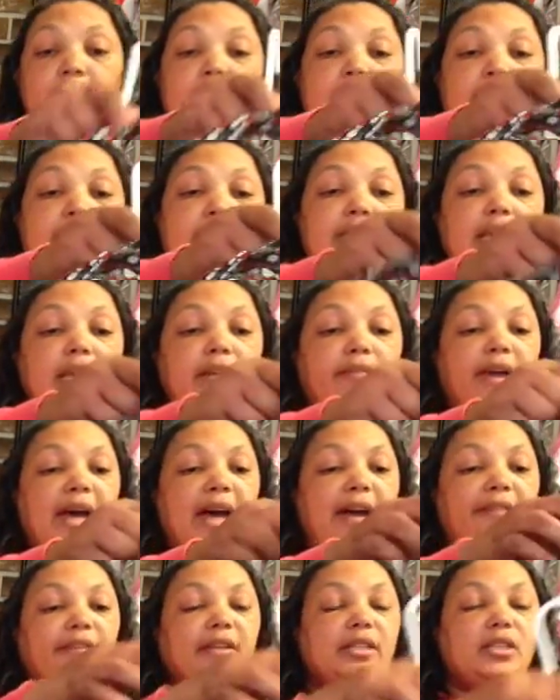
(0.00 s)
Instead of
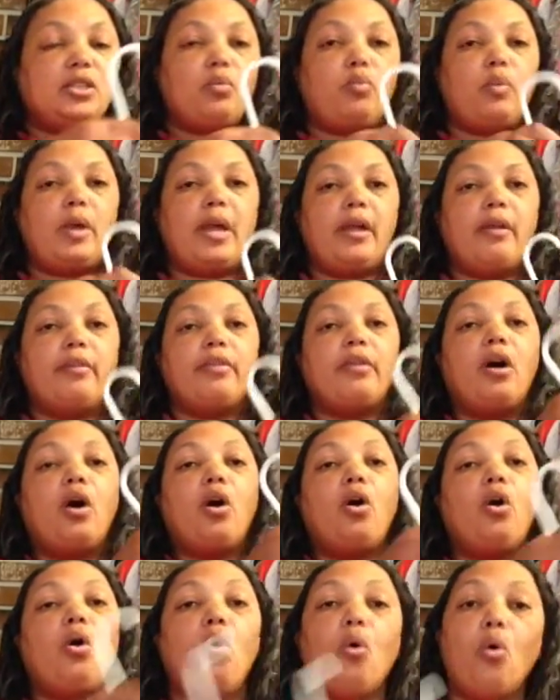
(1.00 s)
having to wear the
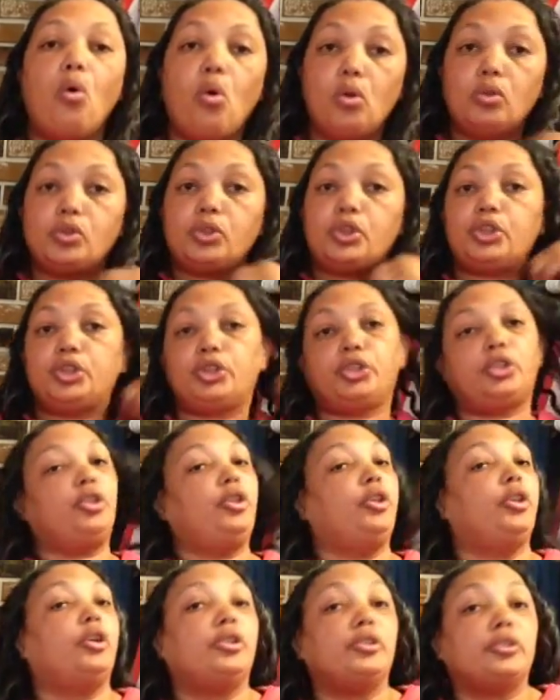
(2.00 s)
whole
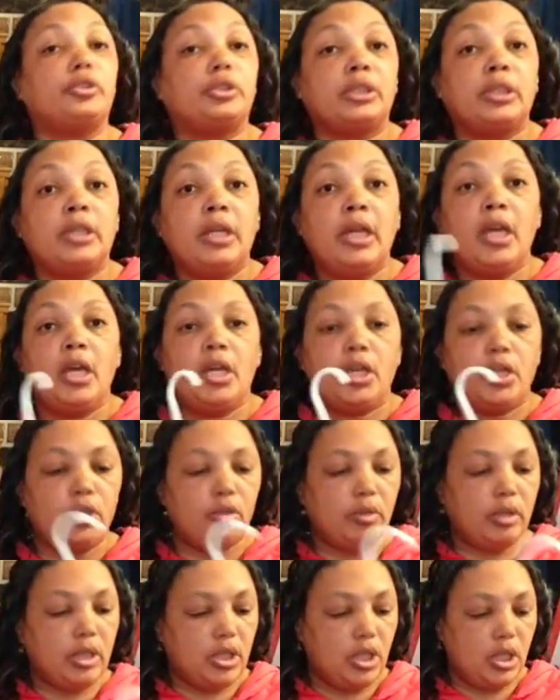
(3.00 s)
shirt,
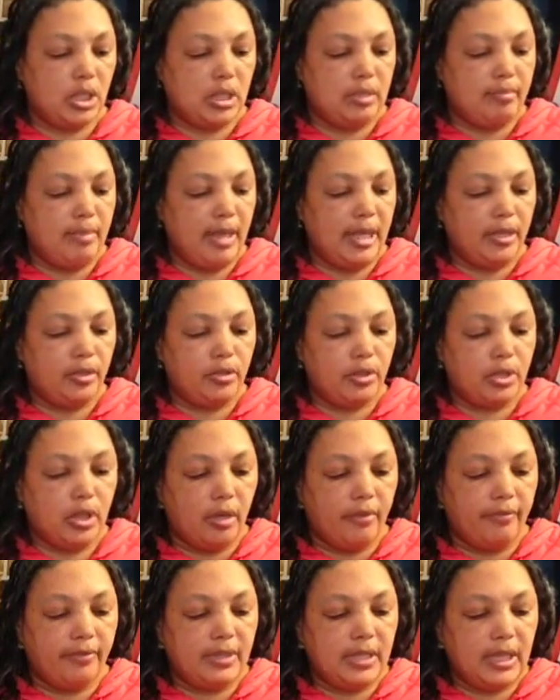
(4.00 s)
you can just make
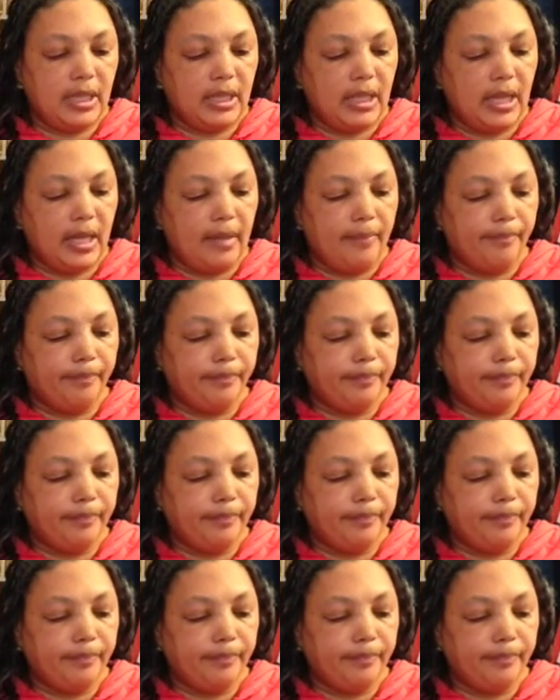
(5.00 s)
yourself a dicky.